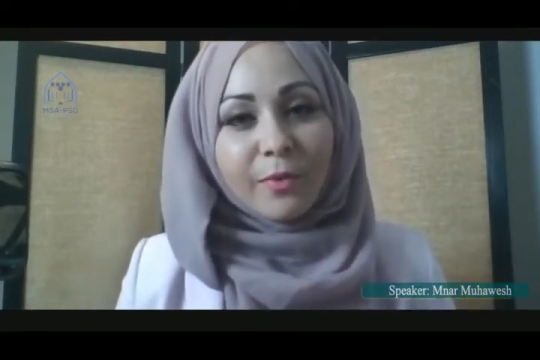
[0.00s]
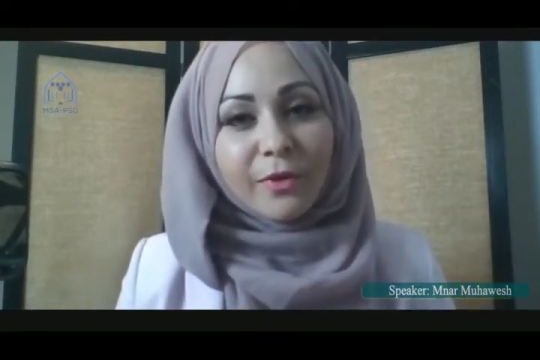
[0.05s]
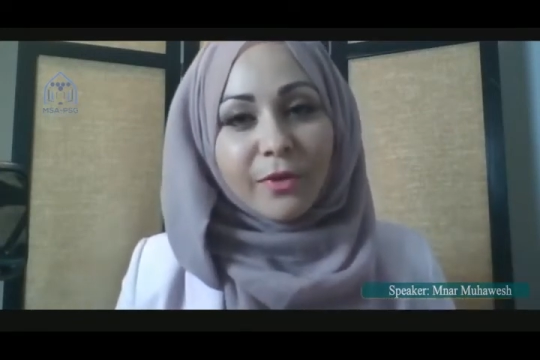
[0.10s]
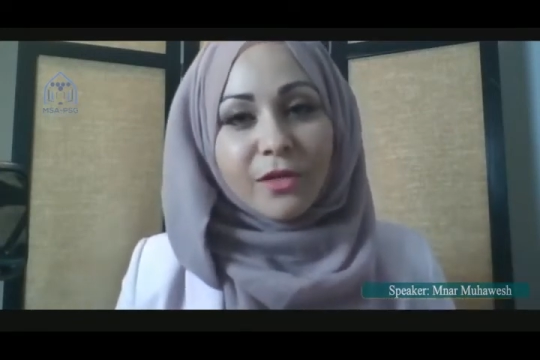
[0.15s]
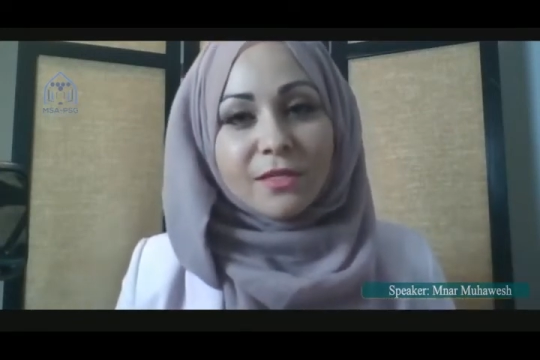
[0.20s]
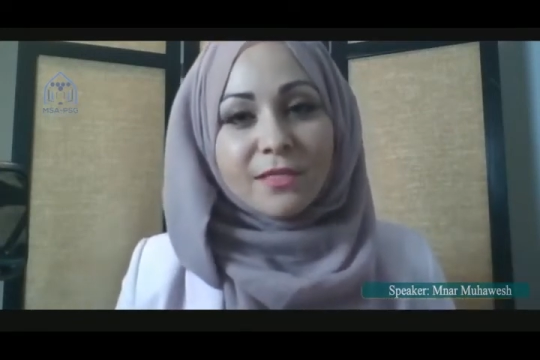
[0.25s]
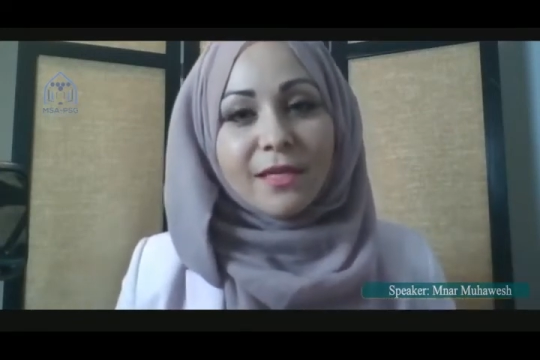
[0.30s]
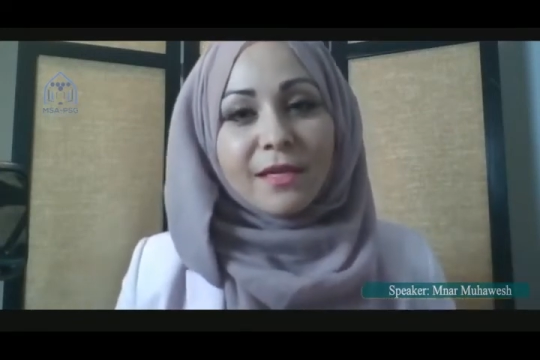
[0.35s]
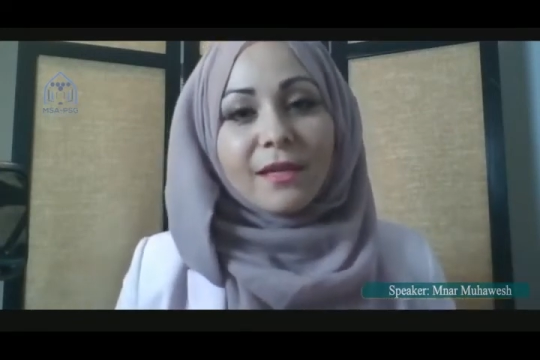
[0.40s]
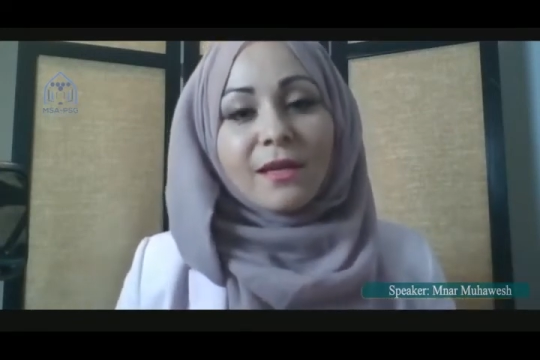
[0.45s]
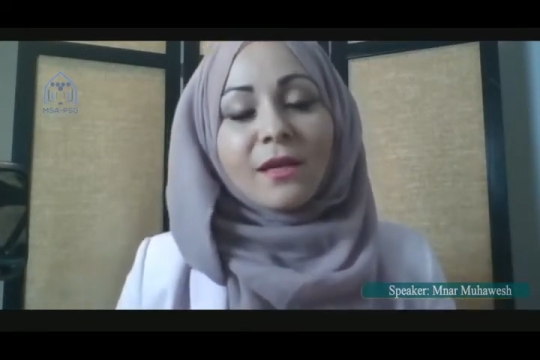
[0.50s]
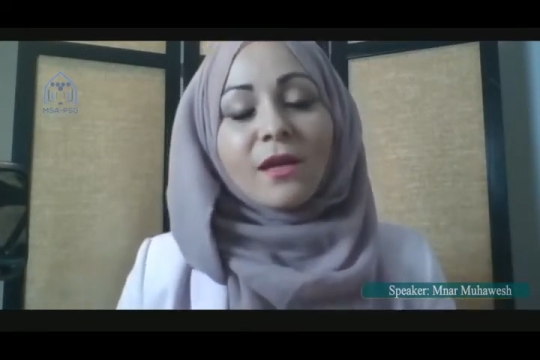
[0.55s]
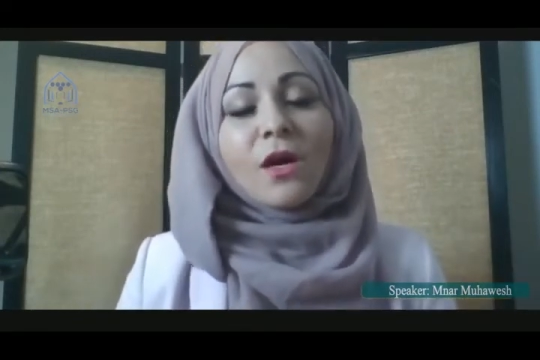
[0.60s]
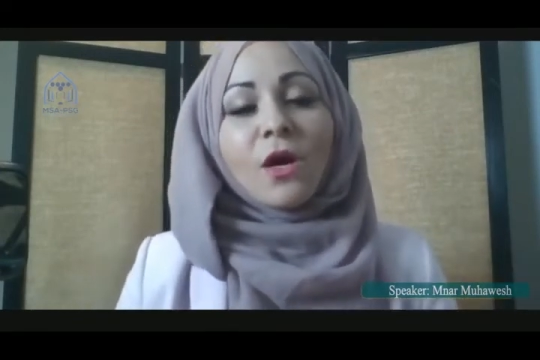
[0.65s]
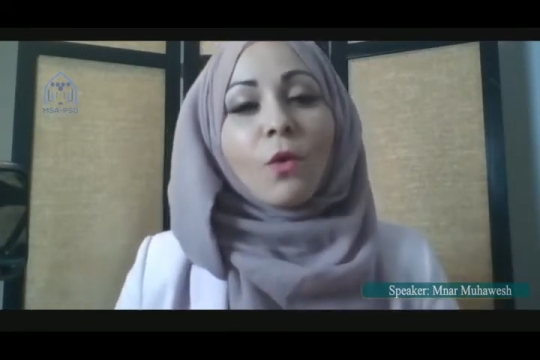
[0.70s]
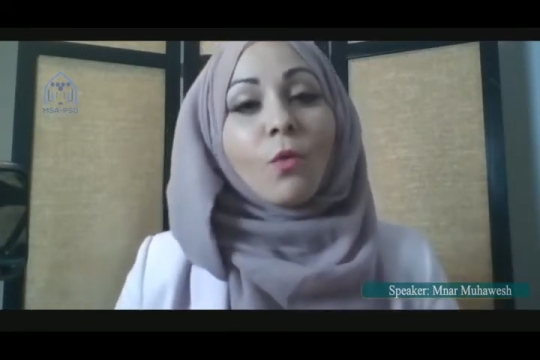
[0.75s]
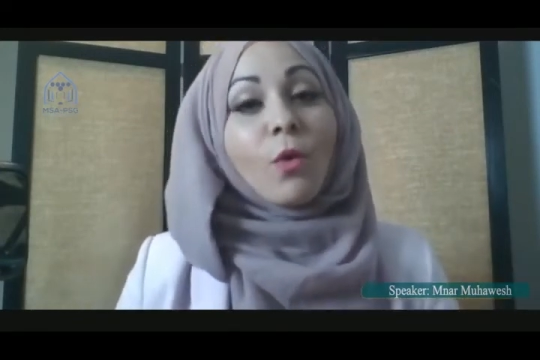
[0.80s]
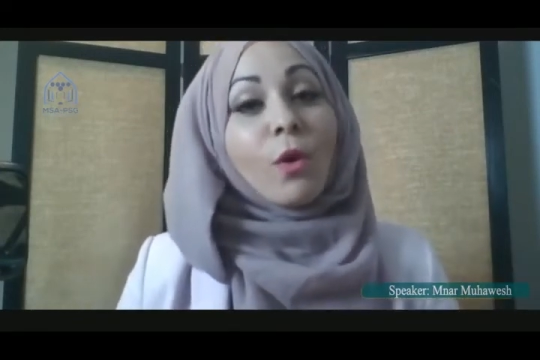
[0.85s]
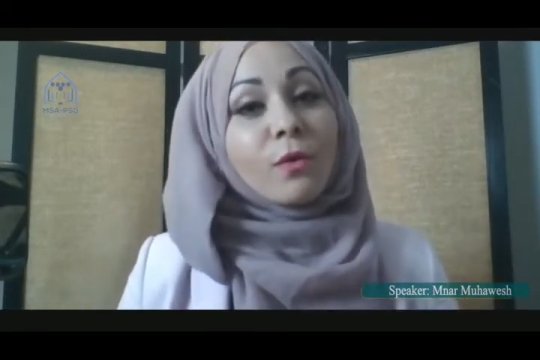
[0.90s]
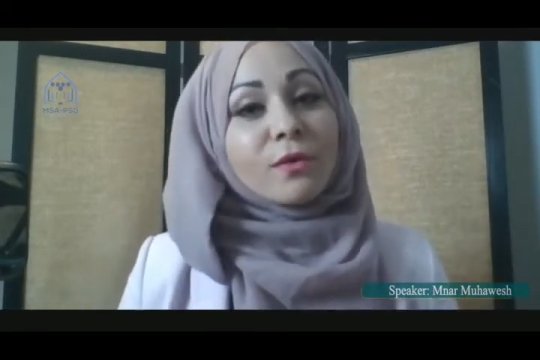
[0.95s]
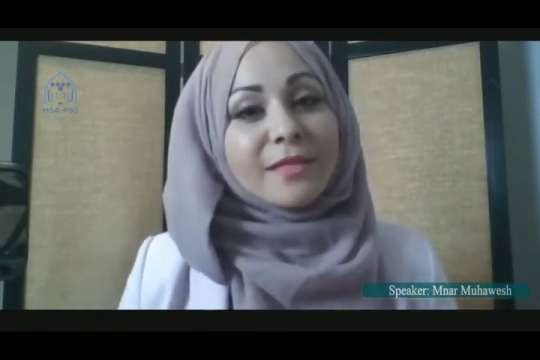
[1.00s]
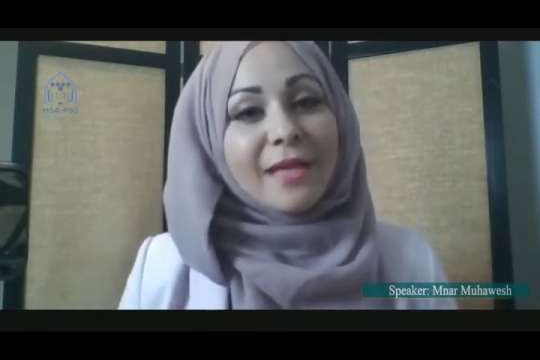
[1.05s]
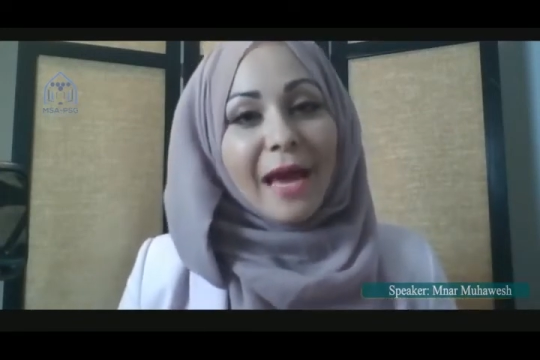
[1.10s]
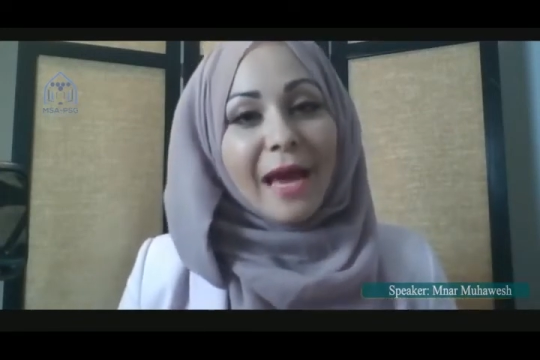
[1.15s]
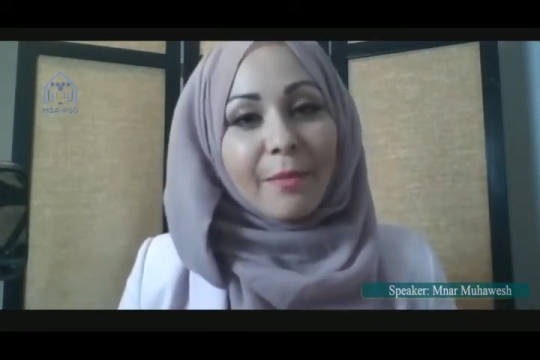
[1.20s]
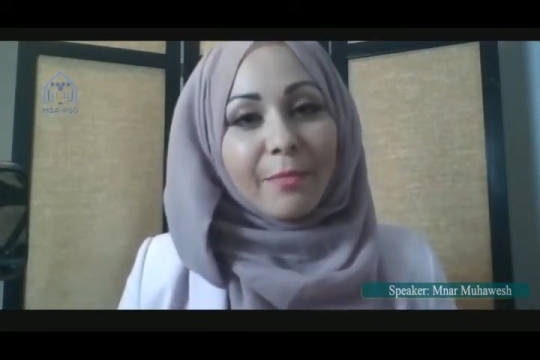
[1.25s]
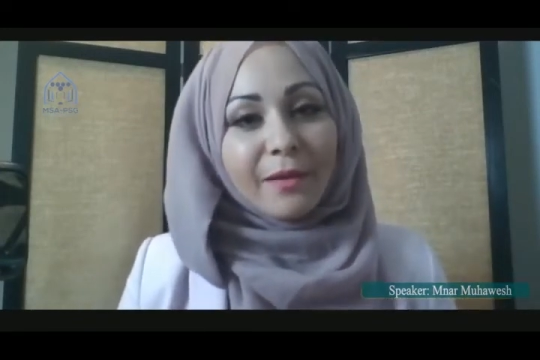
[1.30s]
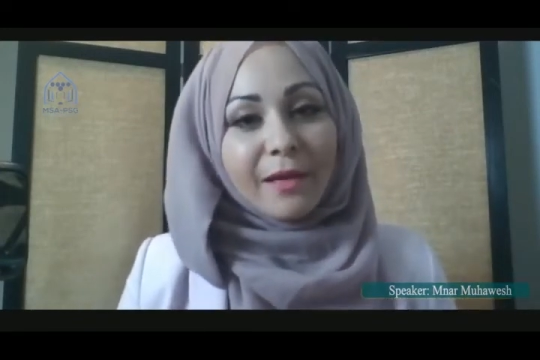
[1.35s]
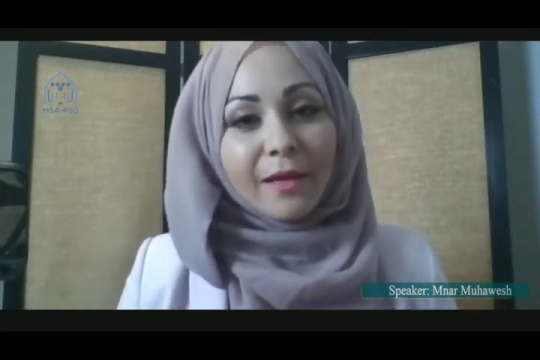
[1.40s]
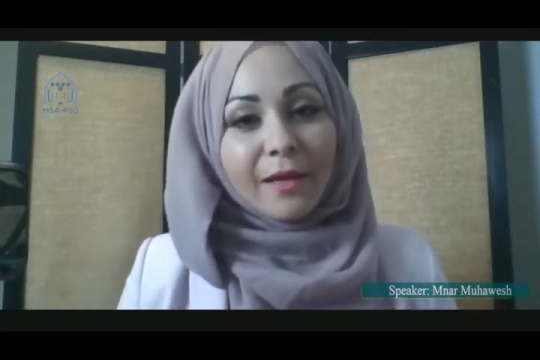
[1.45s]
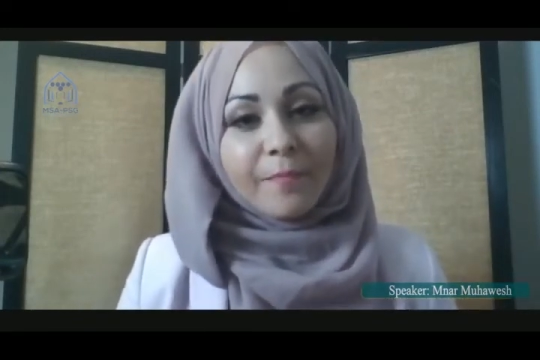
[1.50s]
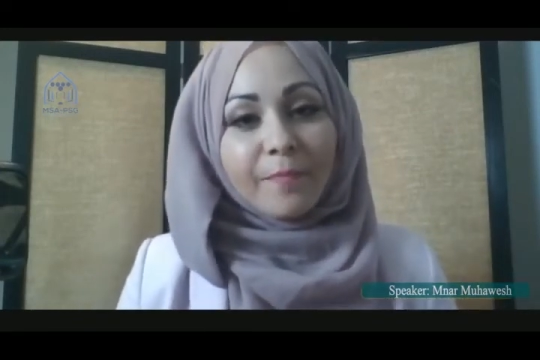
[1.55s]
person what was happening.